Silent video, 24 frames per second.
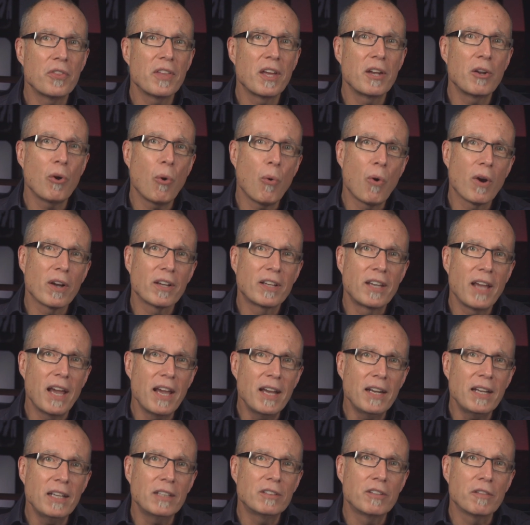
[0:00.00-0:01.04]
than
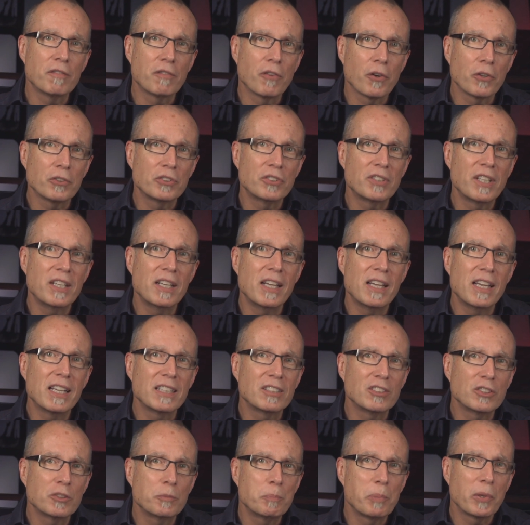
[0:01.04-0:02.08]
organic diversity
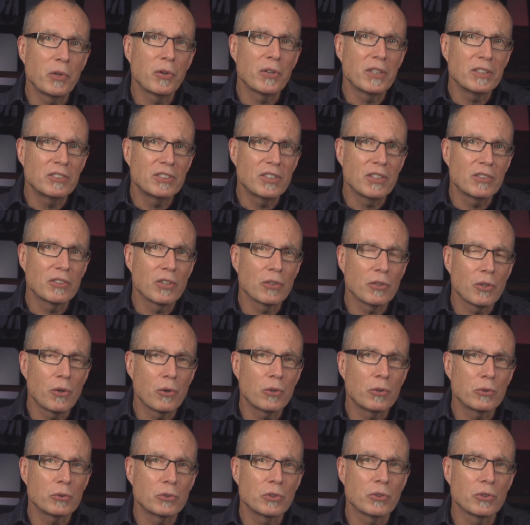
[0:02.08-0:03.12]
experienced at the
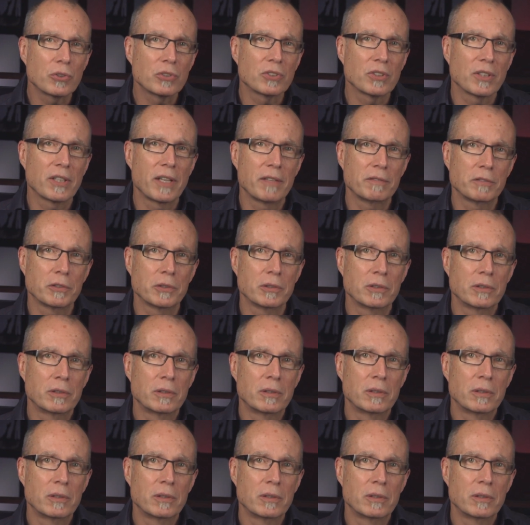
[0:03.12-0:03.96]
local church level.